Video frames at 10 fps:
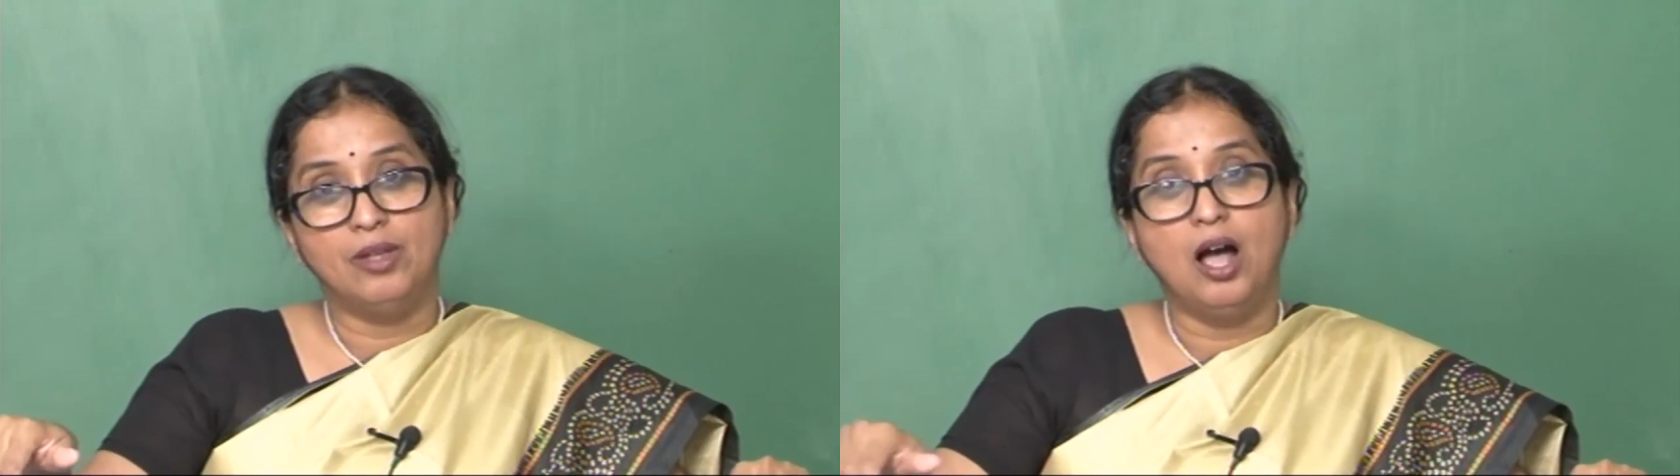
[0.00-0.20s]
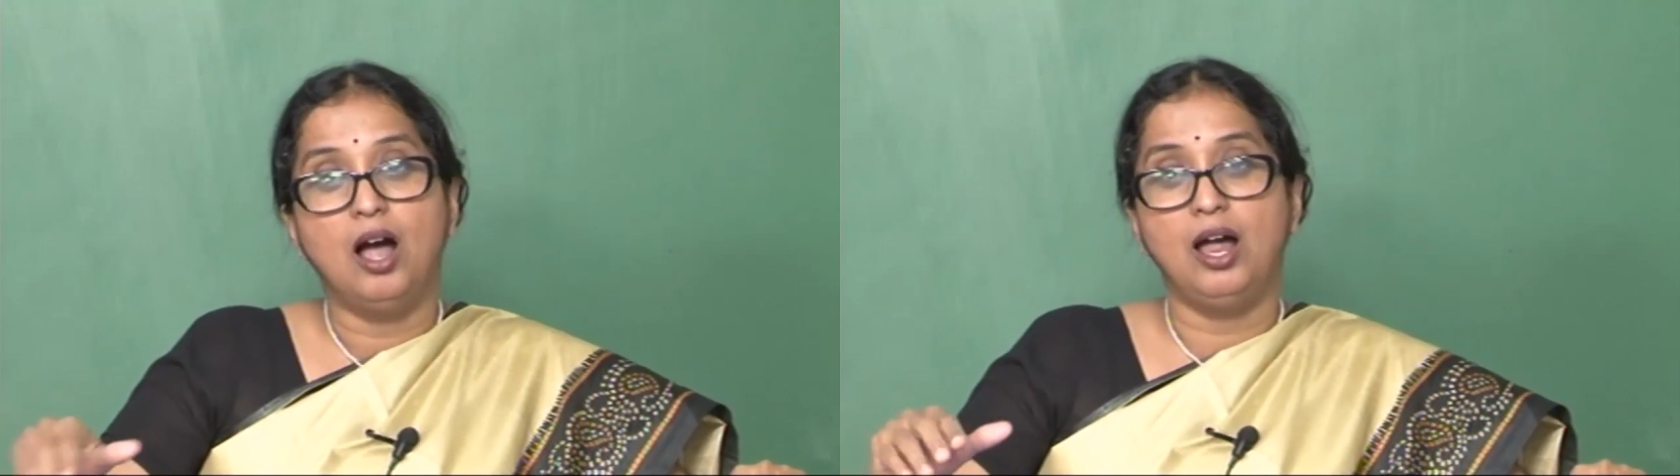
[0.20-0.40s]

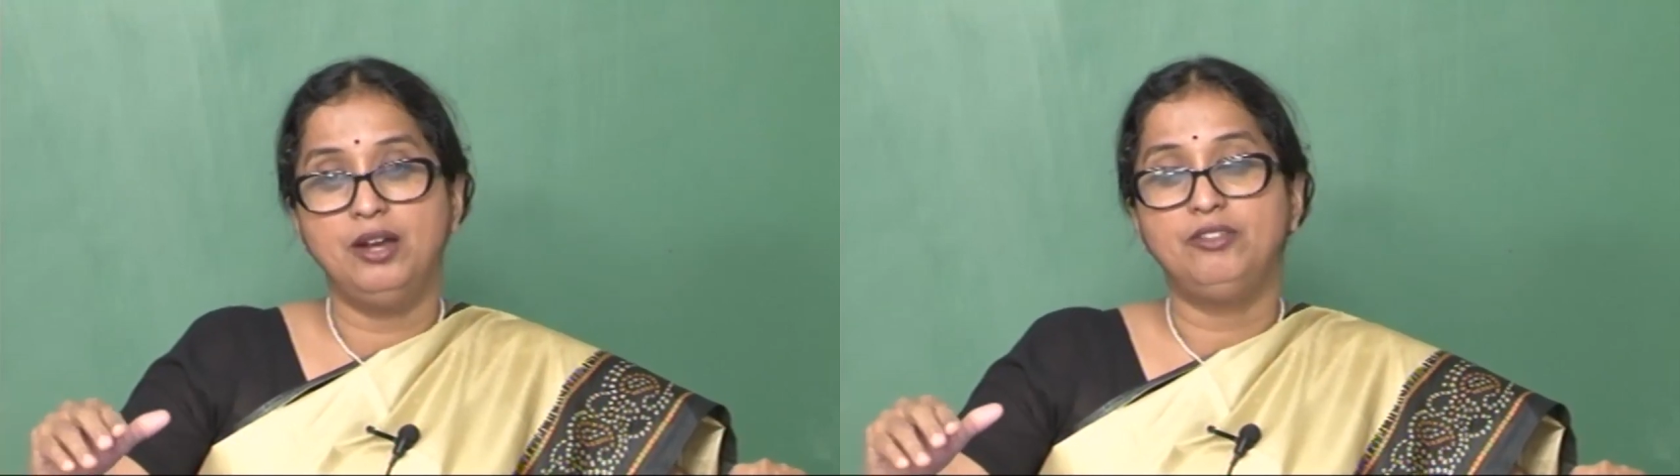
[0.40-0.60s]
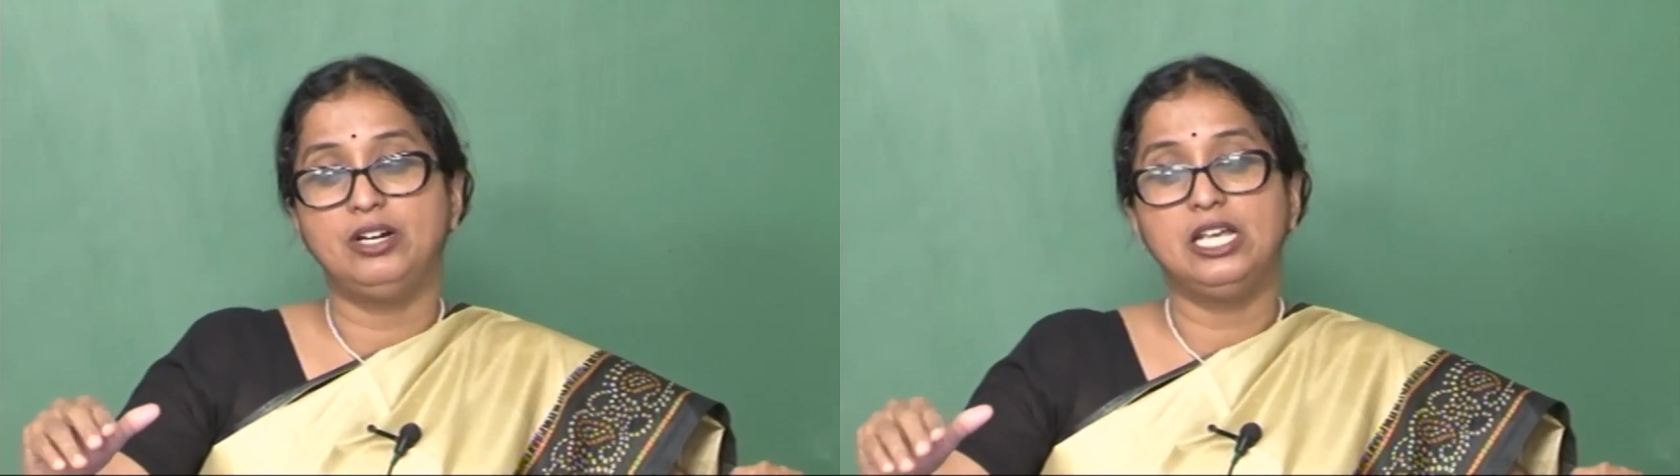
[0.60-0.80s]

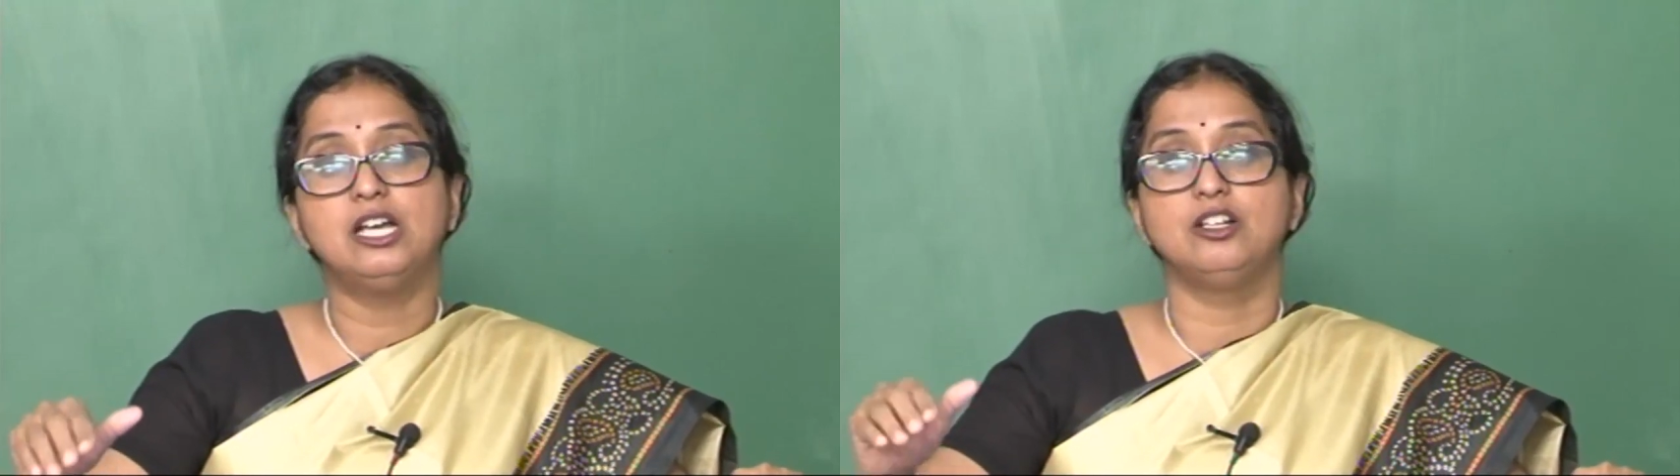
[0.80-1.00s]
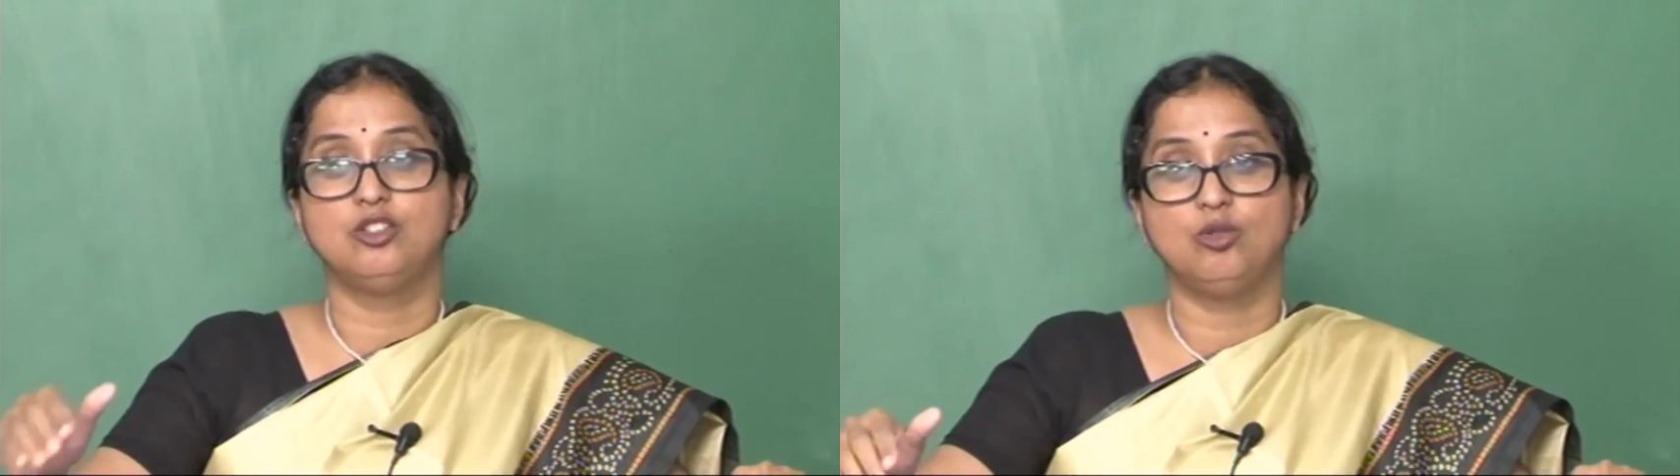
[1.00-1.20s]
100
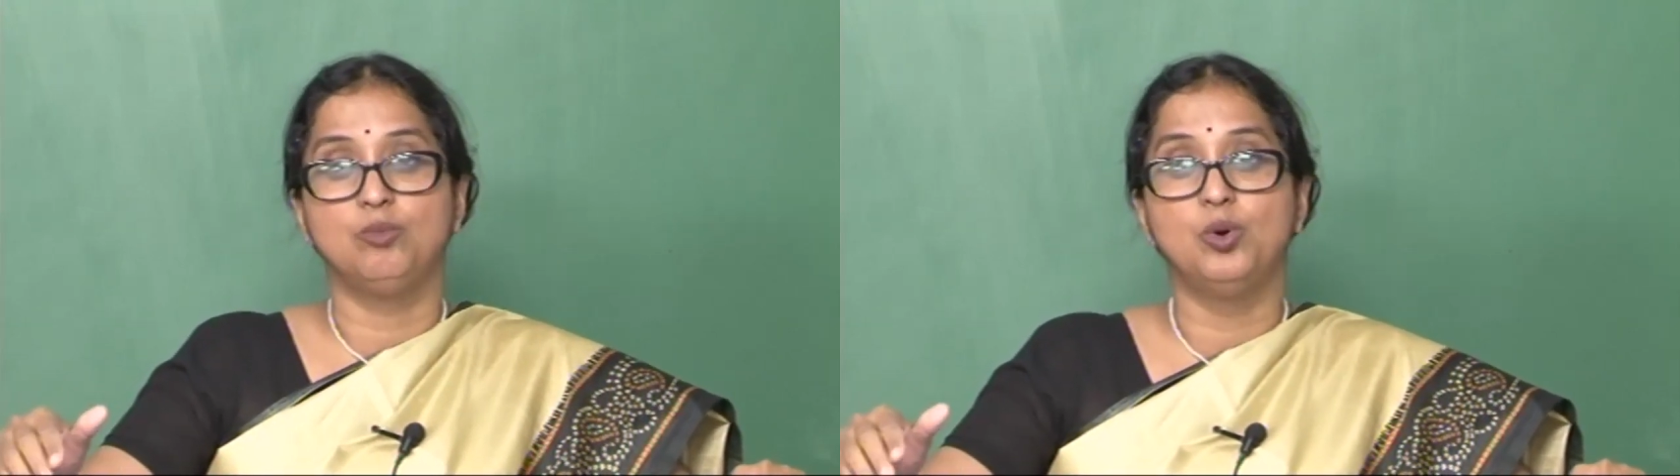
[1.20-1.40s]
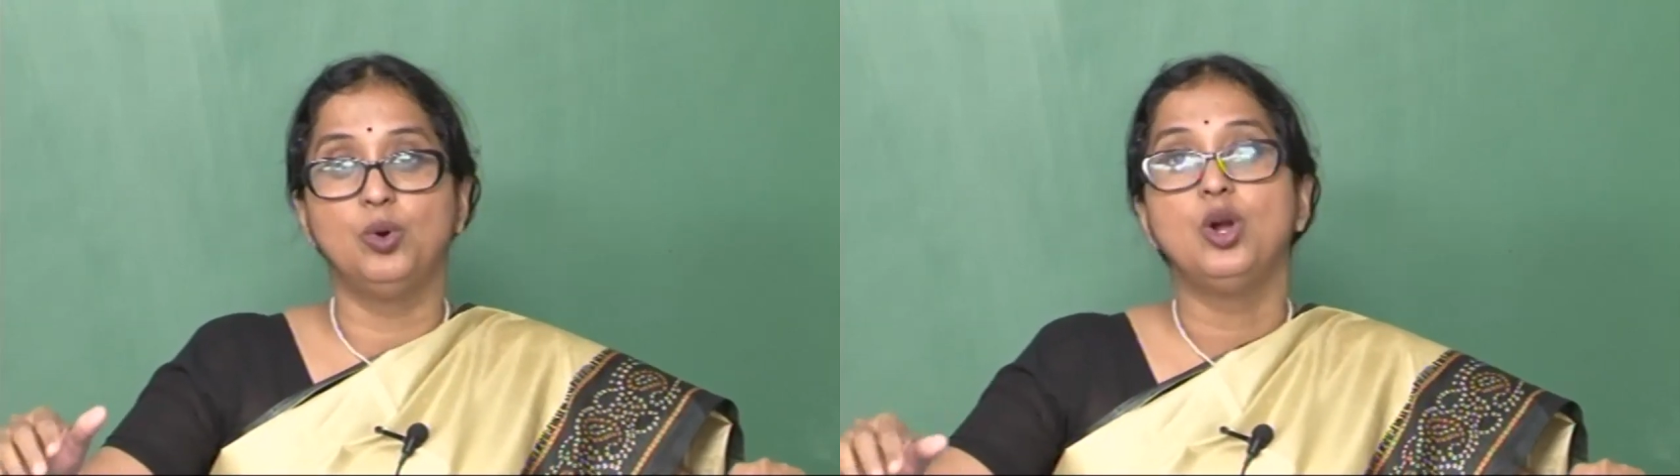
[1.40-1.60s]
years or
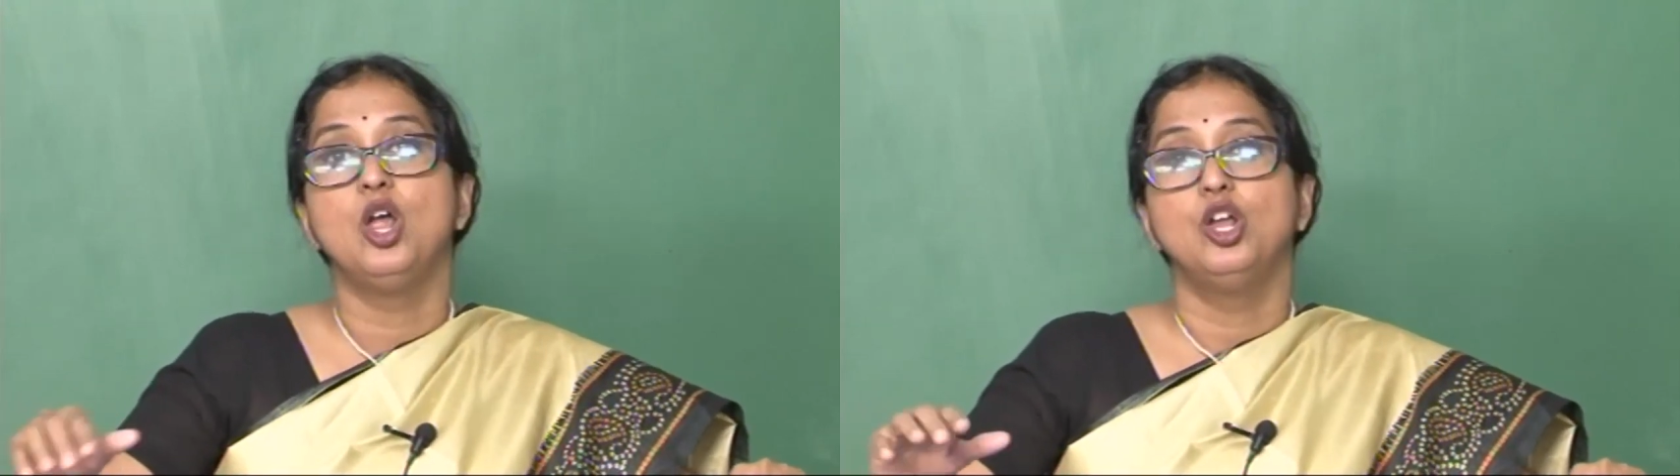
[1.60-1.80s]
more